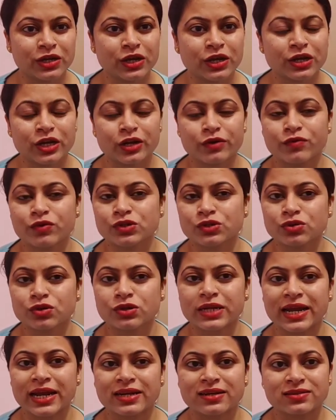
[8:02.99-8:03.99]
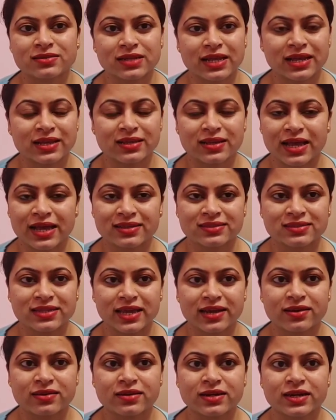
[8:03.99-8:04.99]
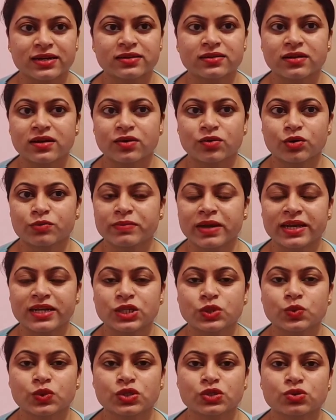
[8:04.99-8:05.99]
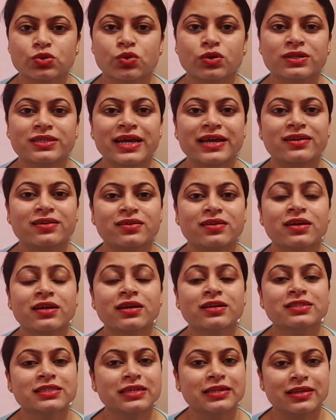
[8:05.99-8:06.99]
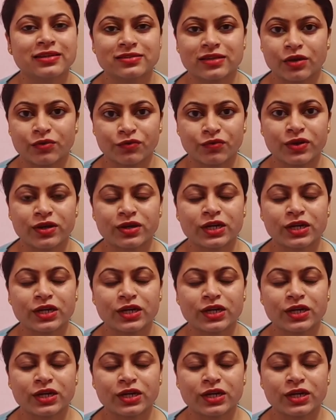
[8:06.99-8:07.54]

Love was not as sacred, or marriage was not that serious affair.